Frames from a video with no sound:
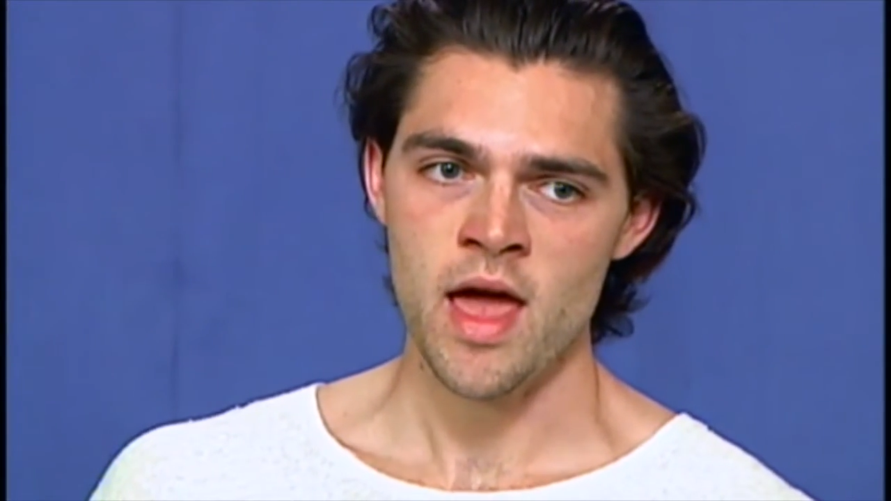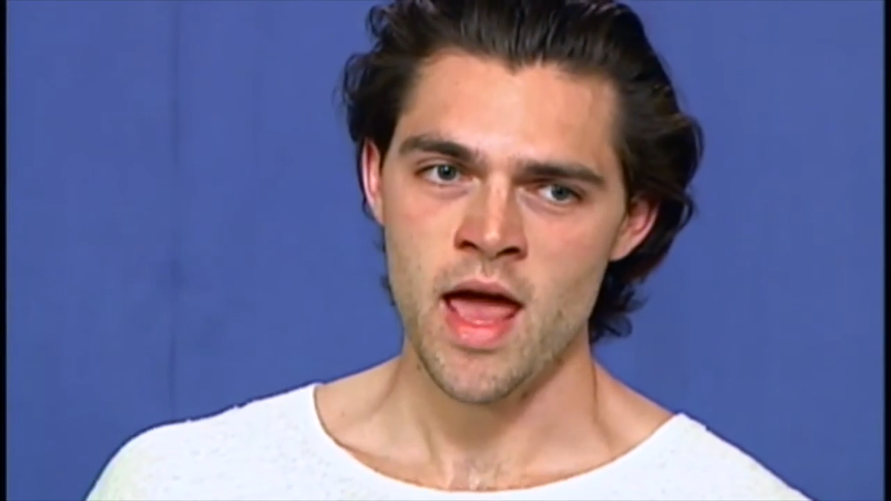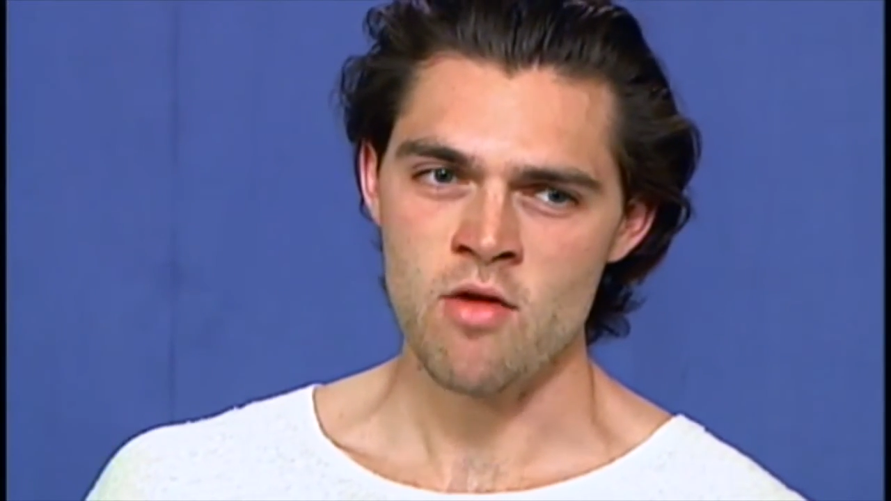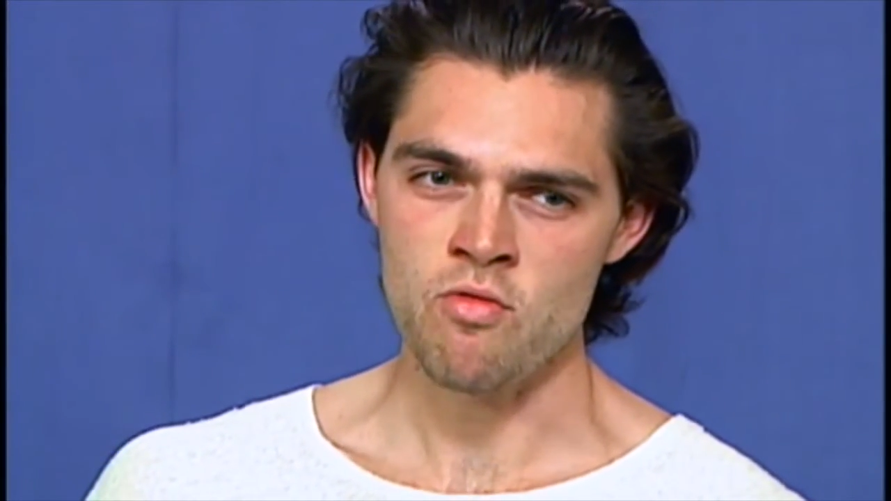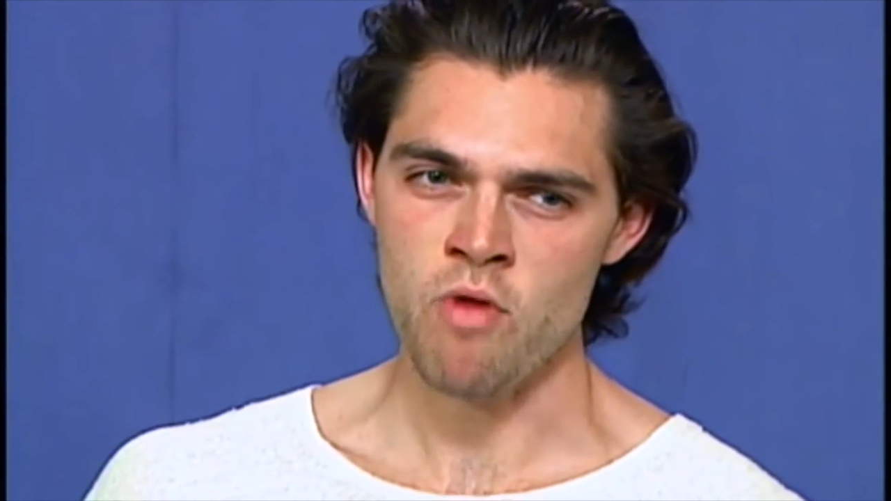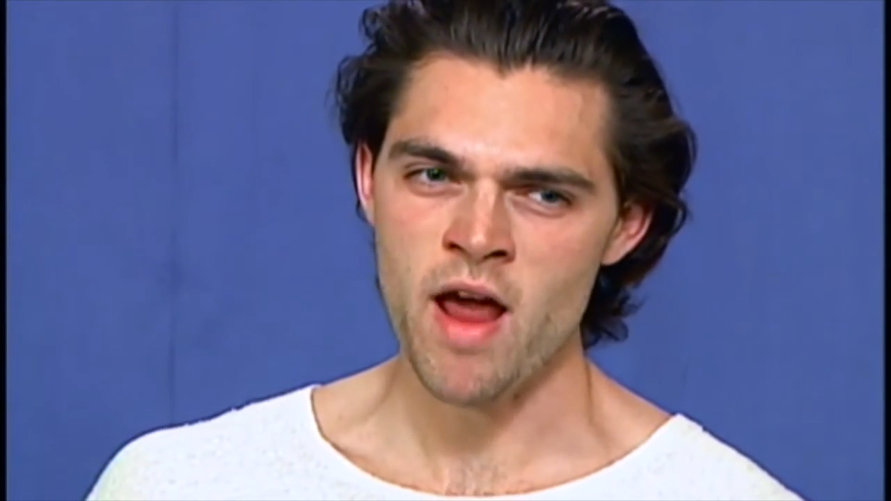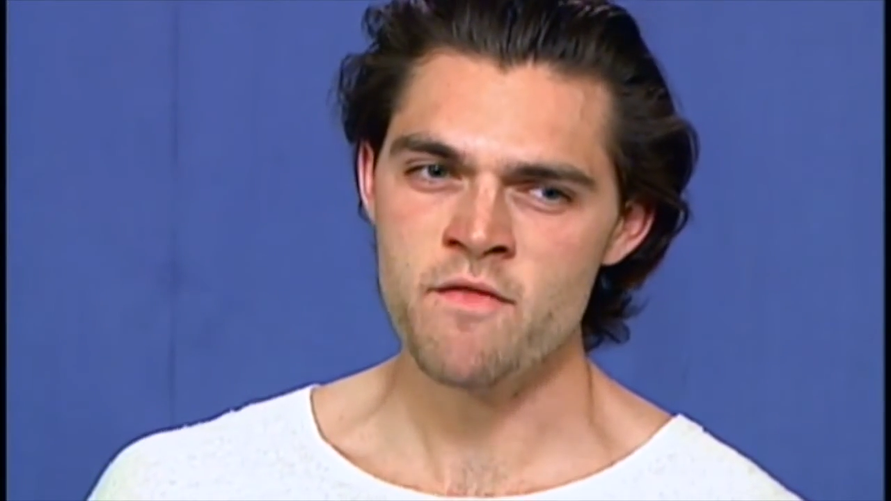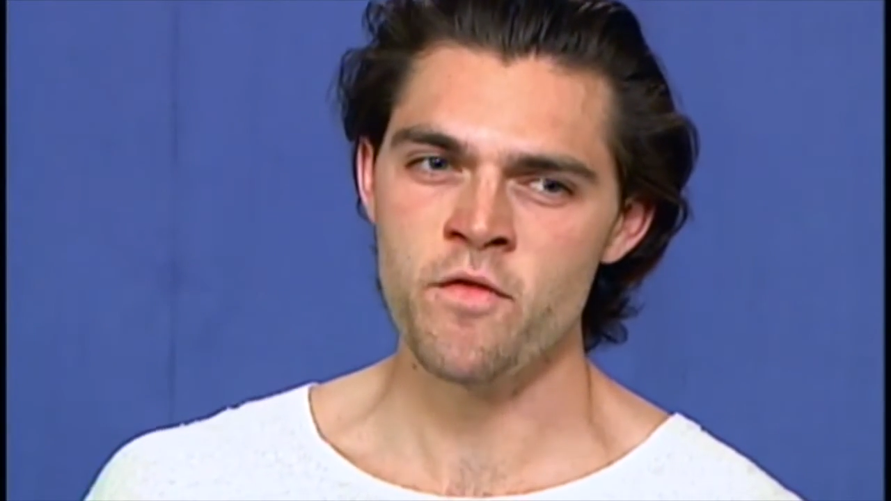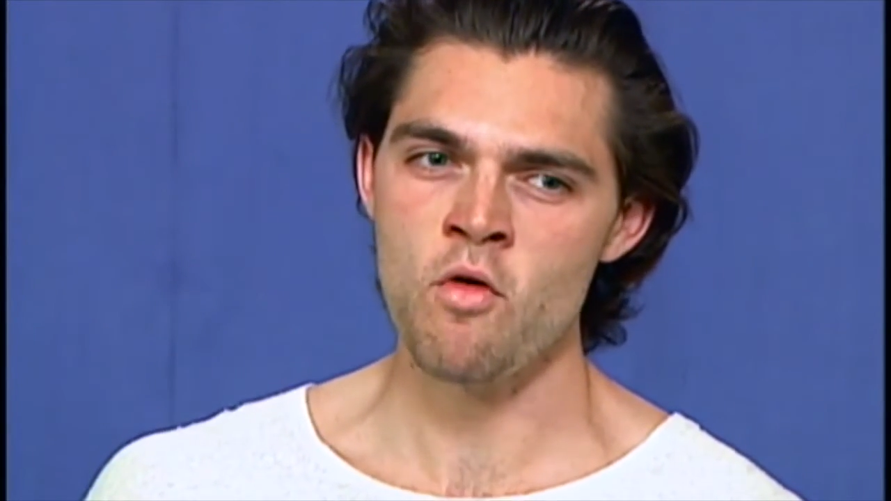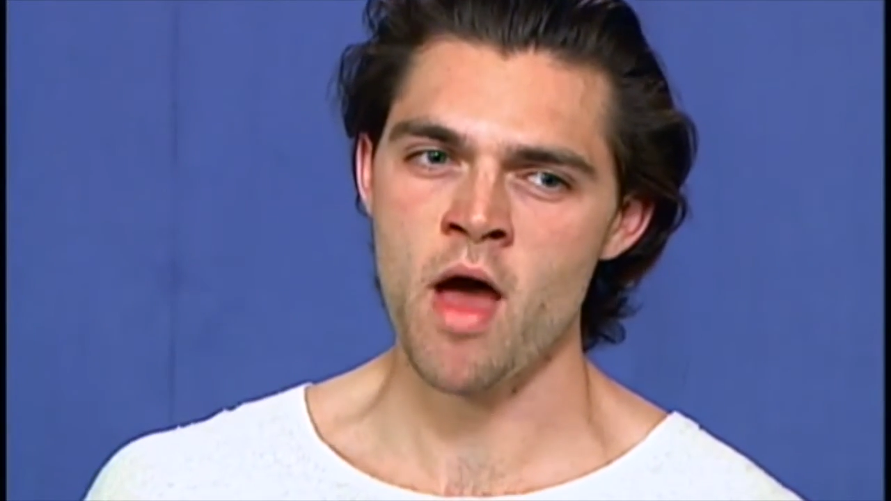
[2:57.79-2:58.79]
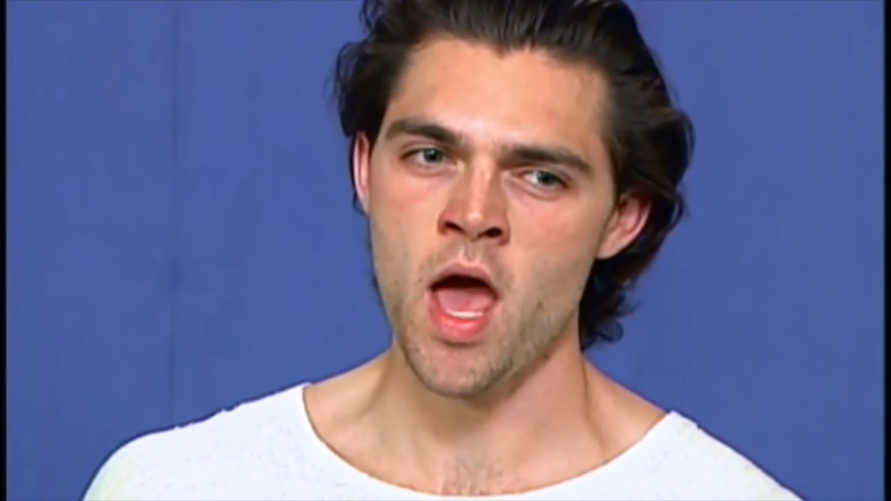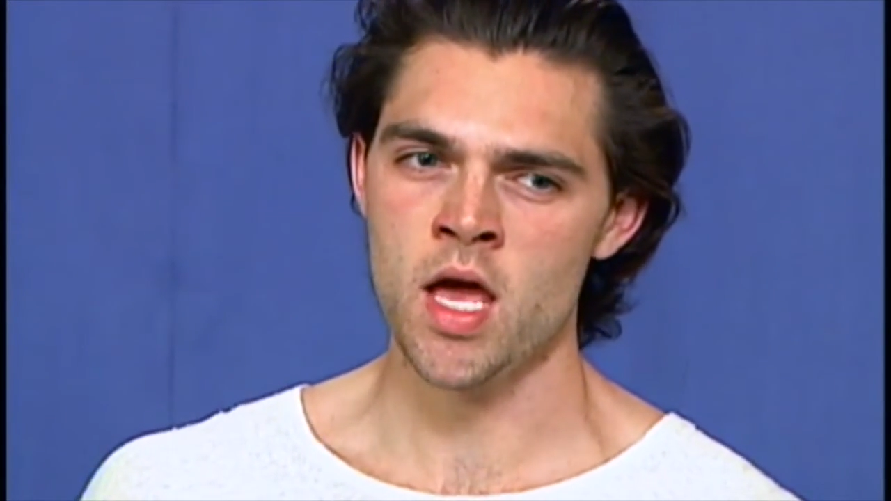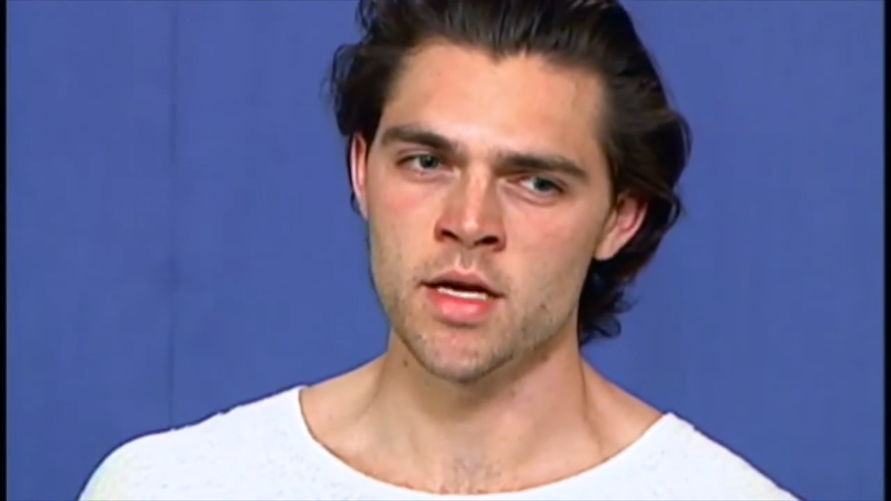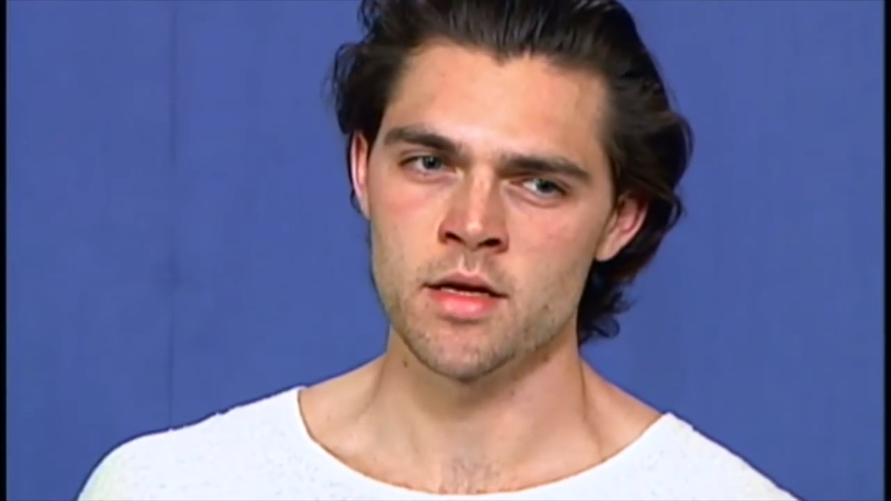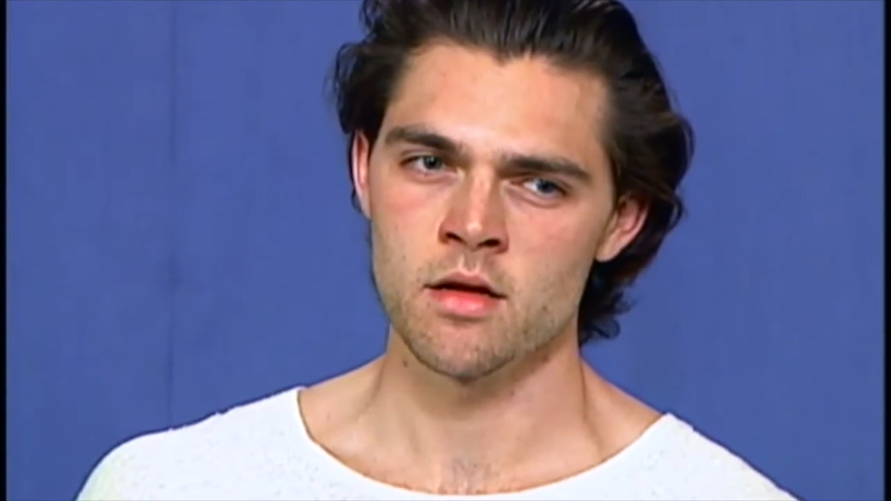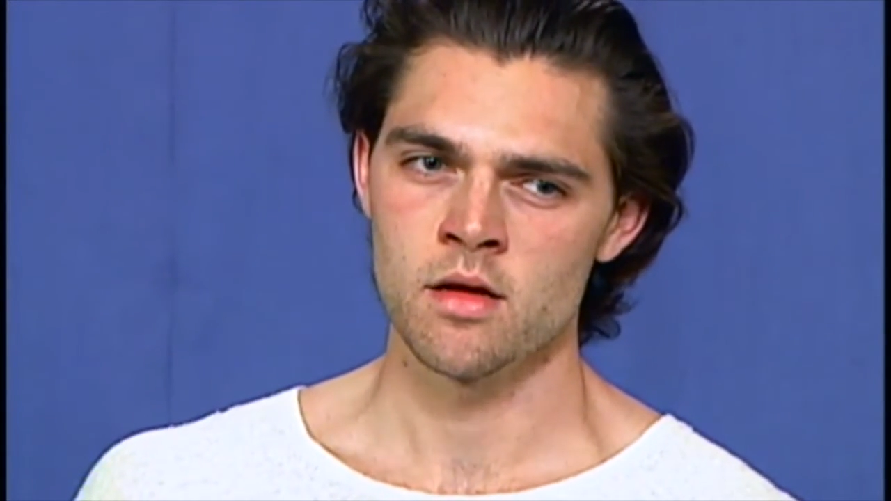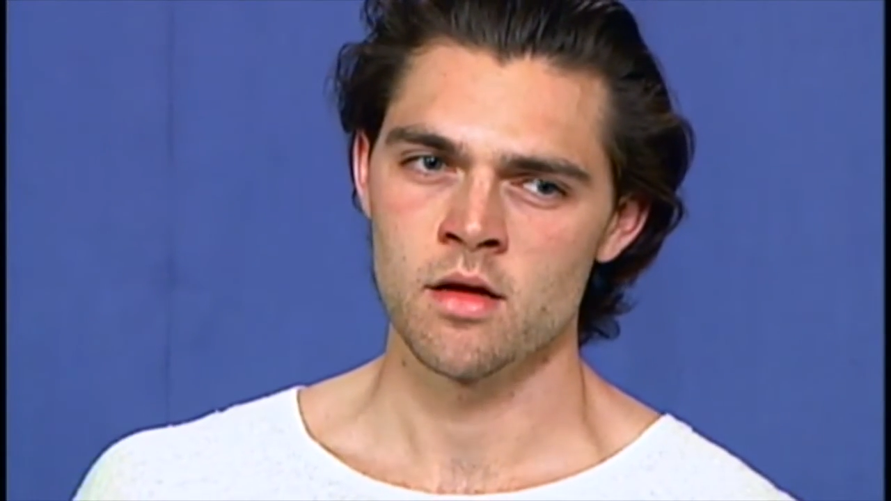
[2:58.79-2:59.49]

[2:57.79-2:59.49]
a rightful hand